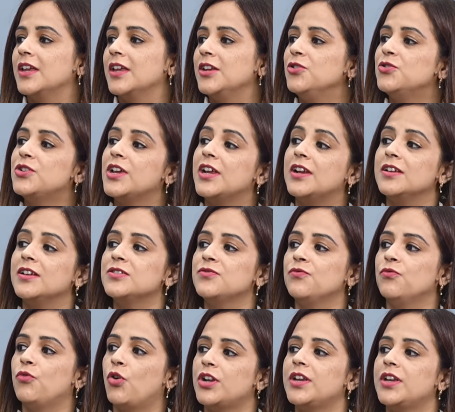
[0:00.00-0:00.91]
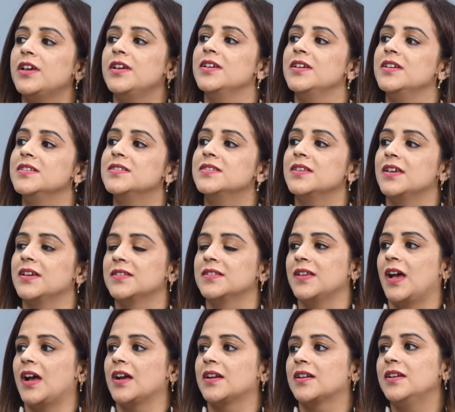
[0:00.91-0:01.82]
Can you tell us what is
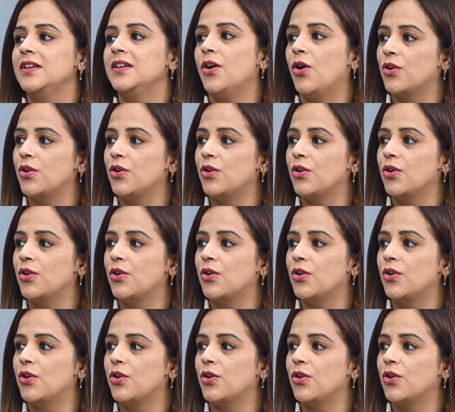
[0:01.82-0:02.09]
exactly